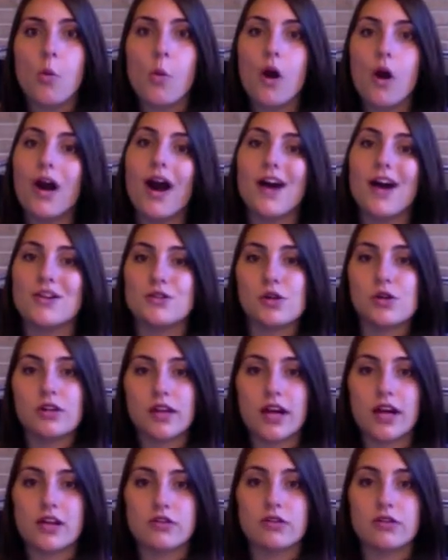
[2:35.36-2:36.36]
what contour
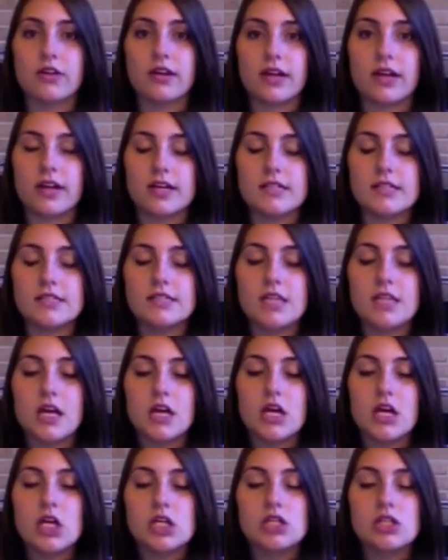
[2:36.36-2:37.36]
line drawing is.
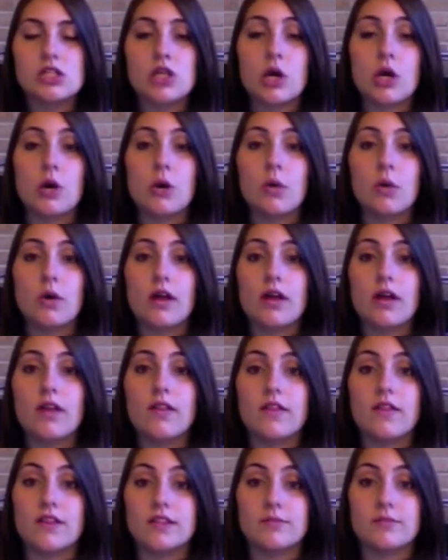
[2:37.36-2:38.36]
So
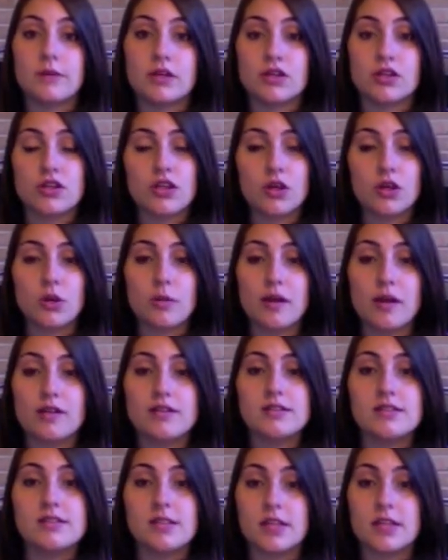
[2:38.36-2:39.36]
this picture that you're about to
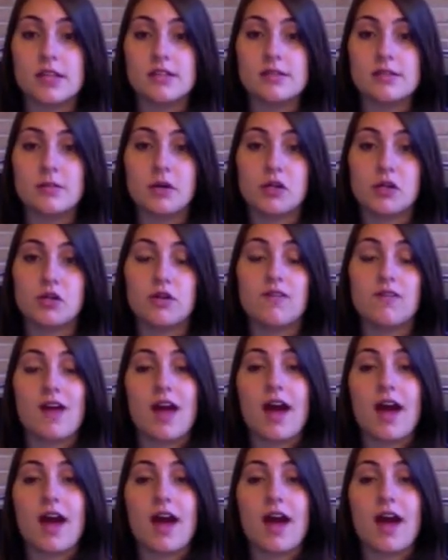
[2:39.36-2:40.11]
see is a picture of a